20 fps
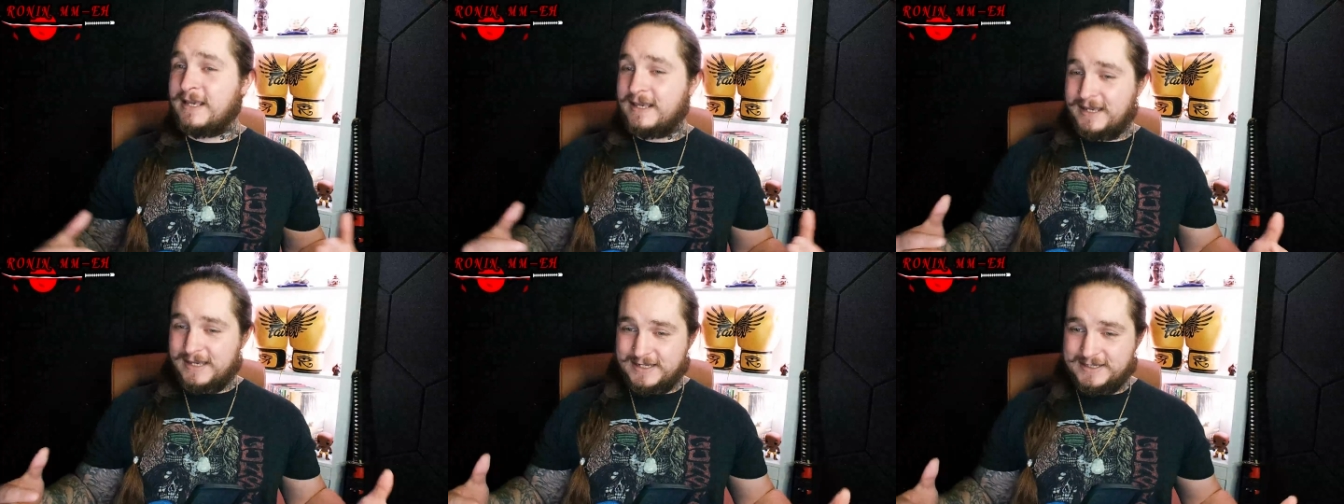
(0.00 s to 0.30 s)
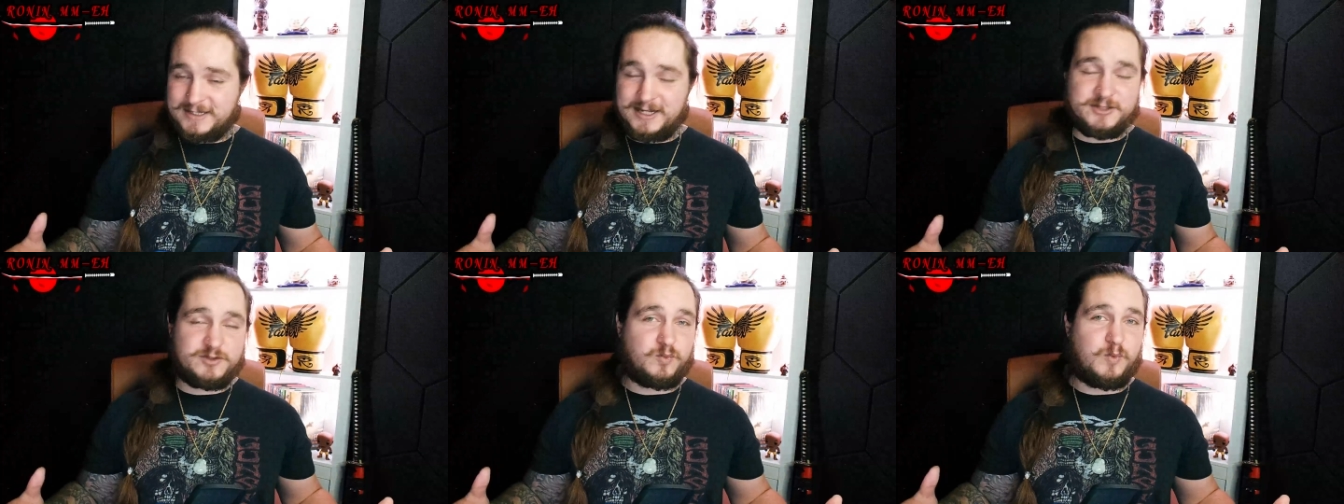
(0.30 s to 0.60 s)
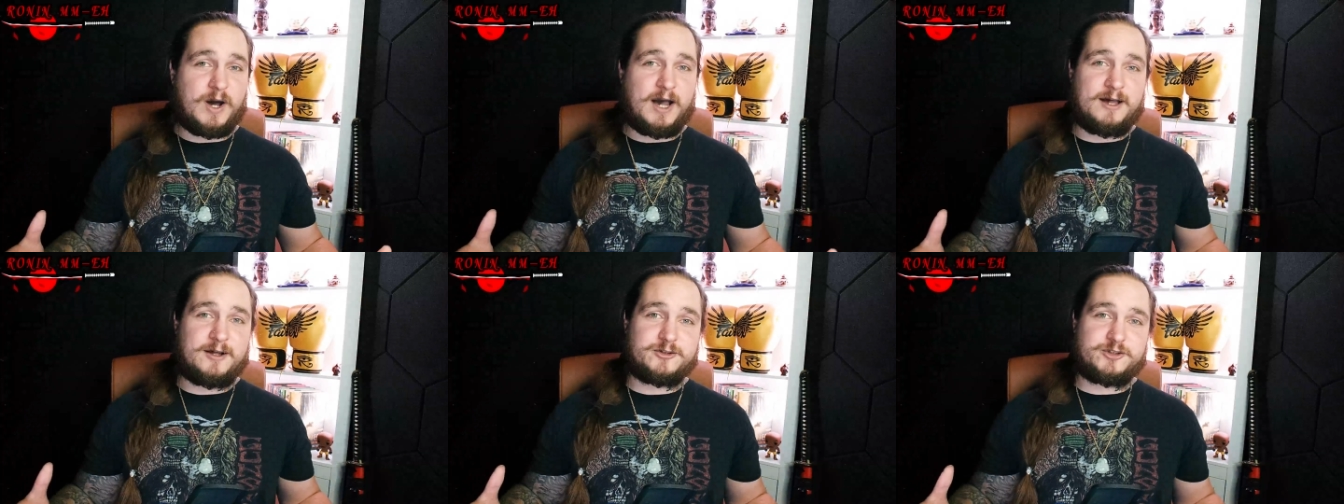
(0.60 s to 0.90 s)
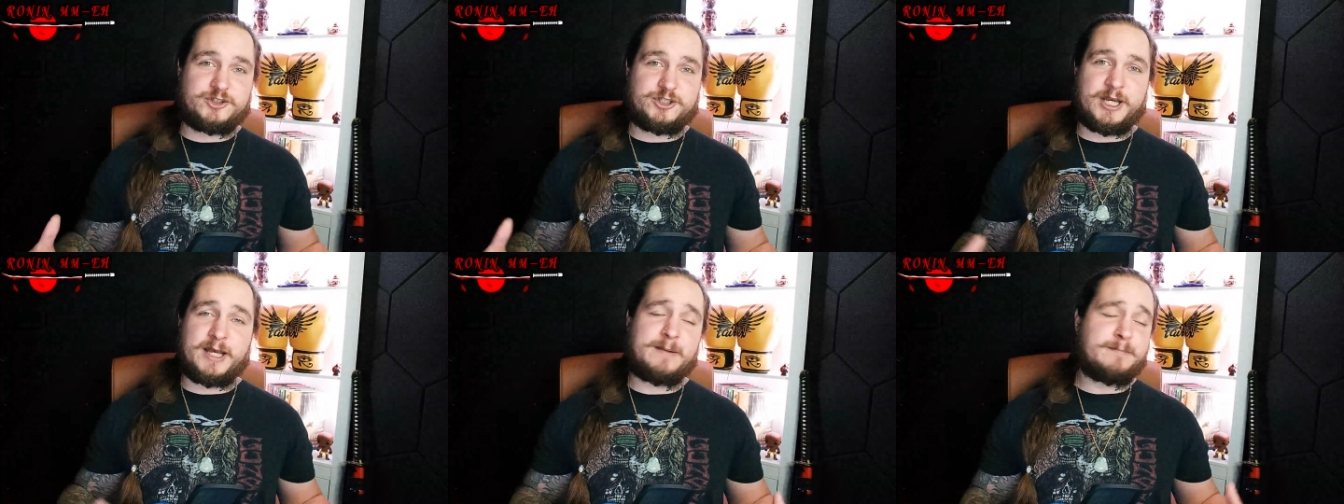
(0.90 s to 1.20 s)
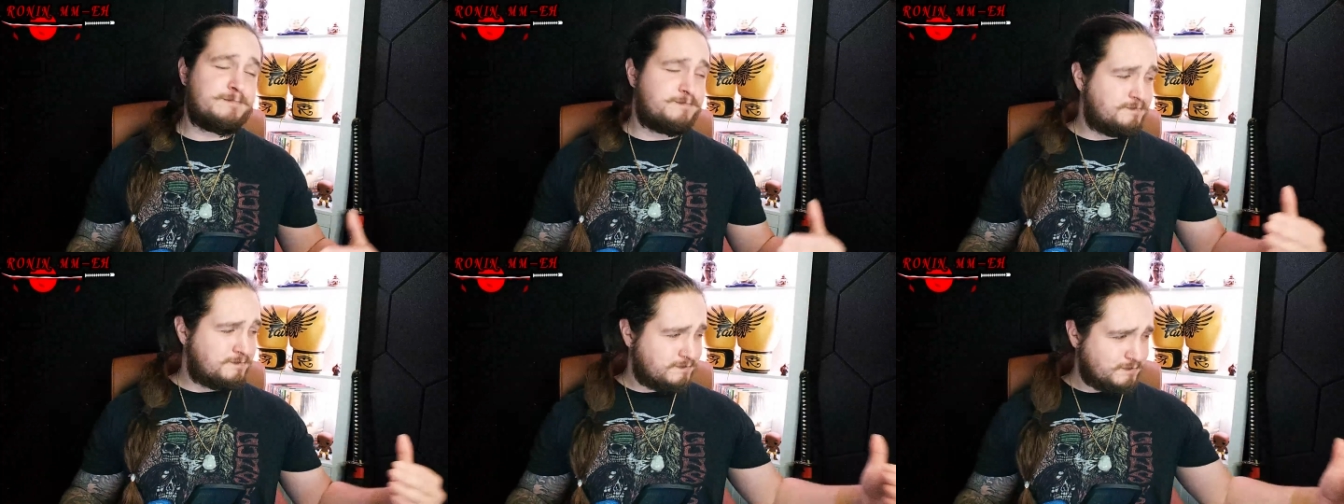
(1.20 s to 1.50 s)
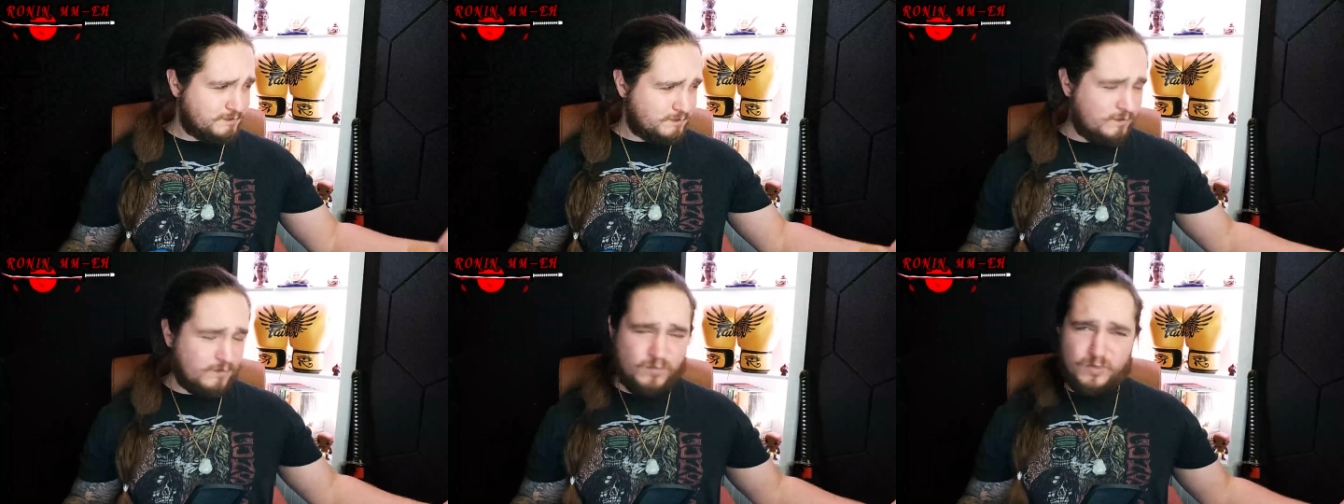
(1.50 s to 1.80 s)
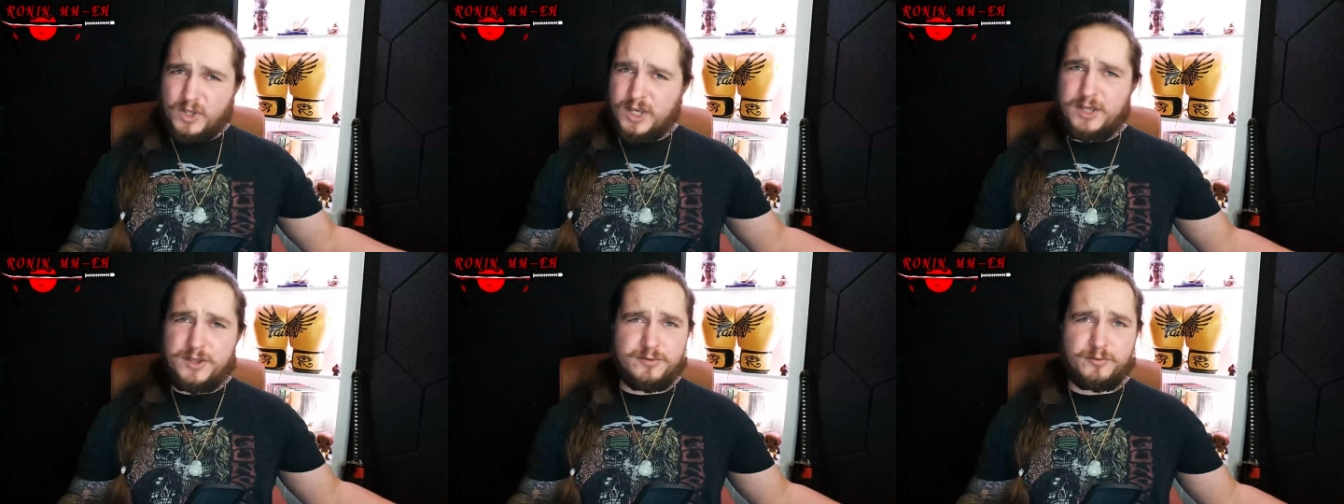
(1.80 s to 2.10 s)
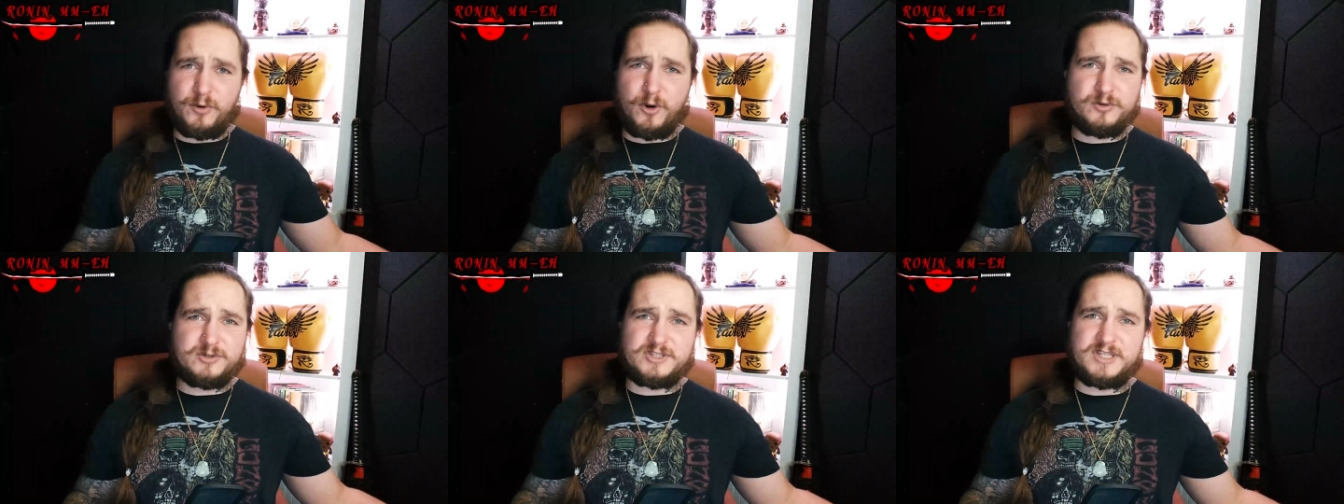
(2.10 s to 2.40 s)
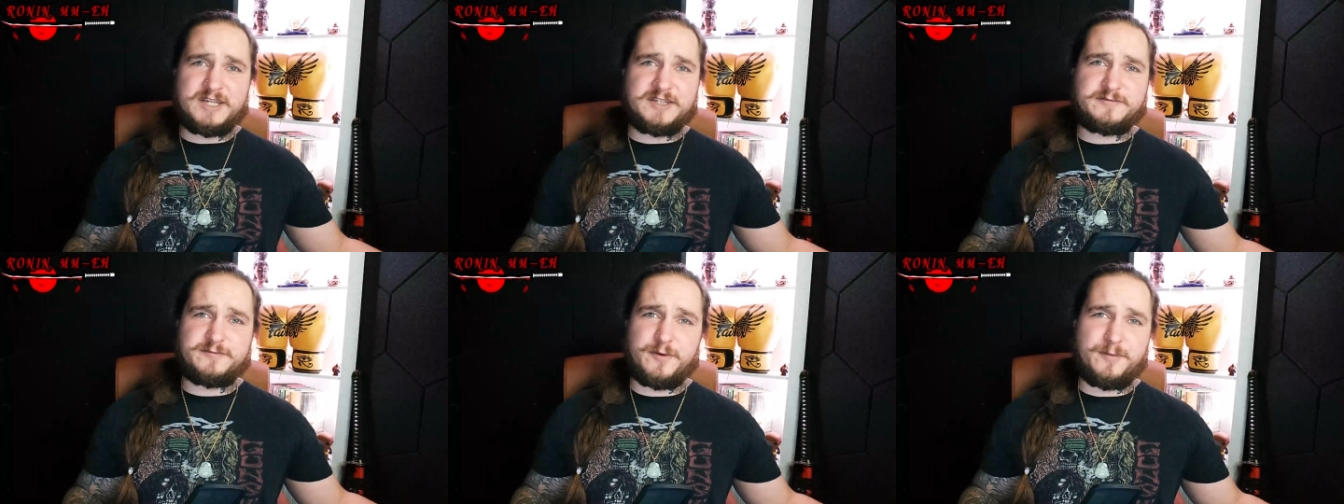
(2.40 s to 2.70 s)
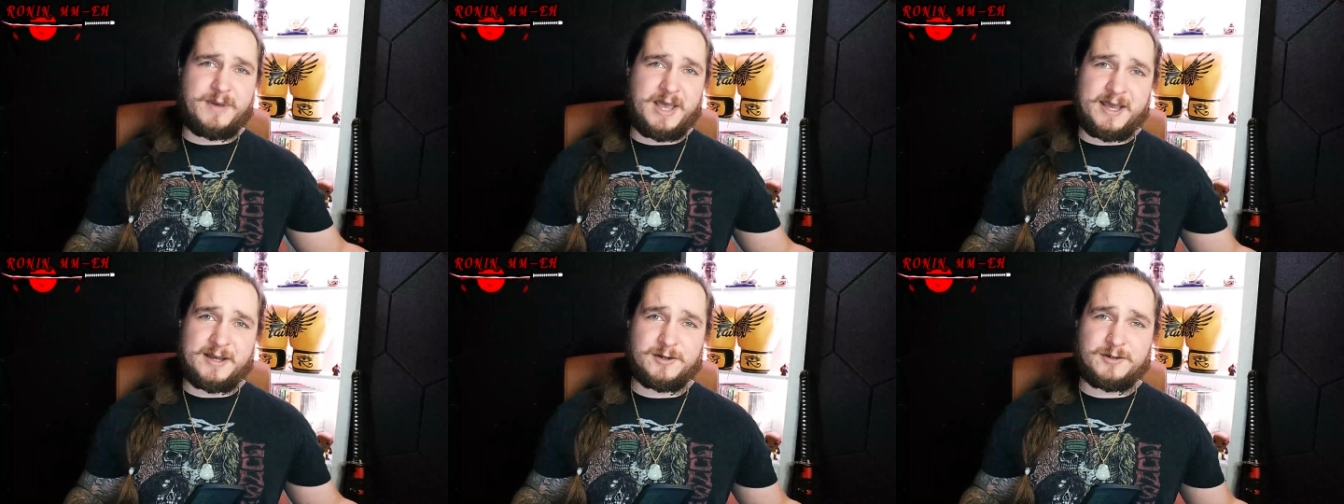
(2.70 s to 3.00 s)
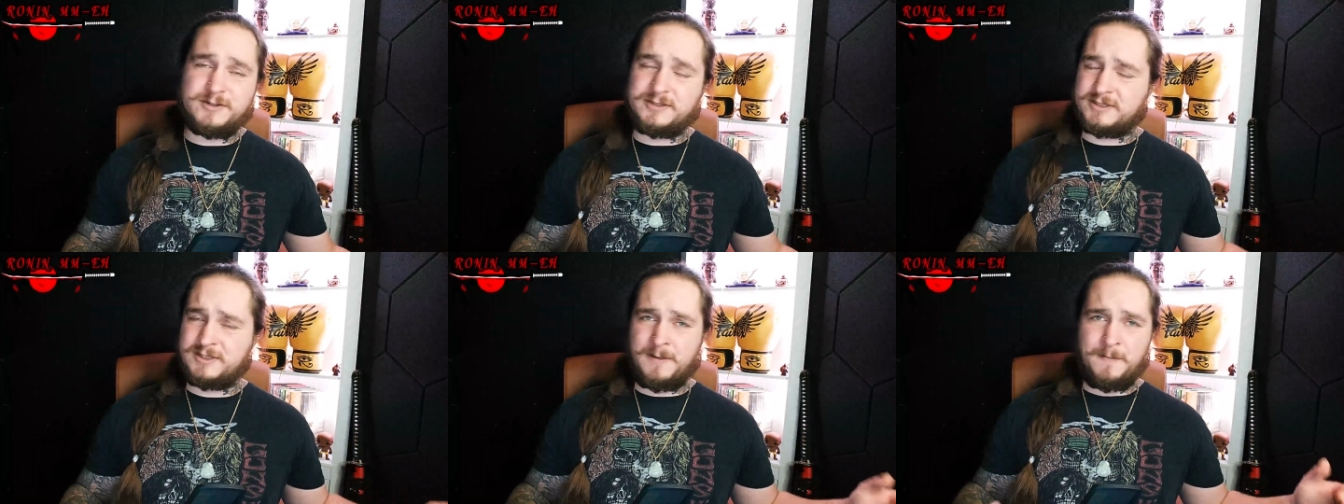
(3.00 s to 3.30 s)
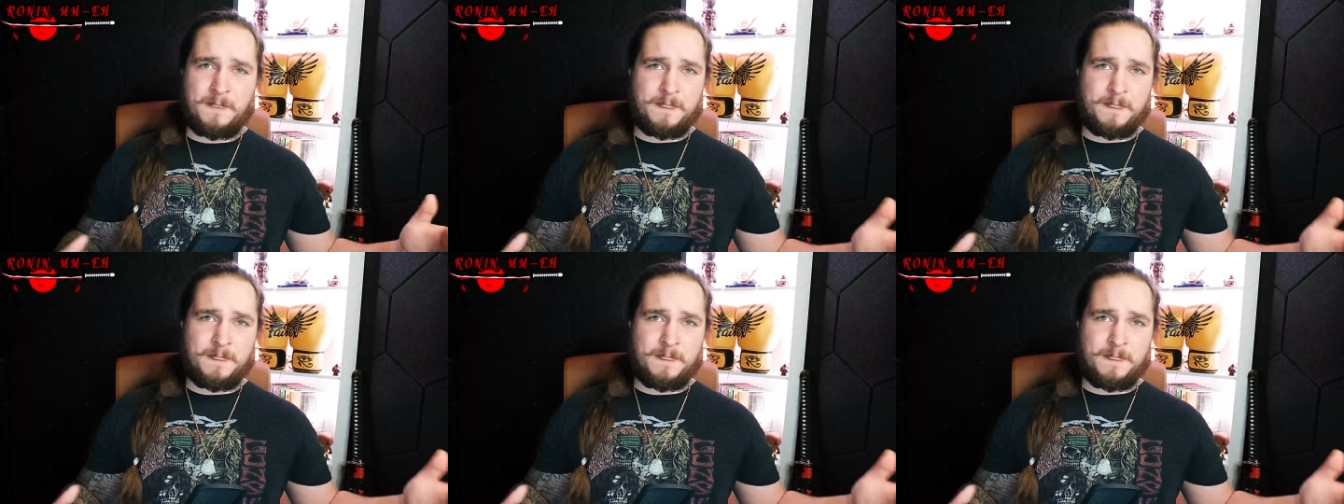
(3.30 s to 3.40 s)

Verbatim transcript: He does wild shit he throws things from angles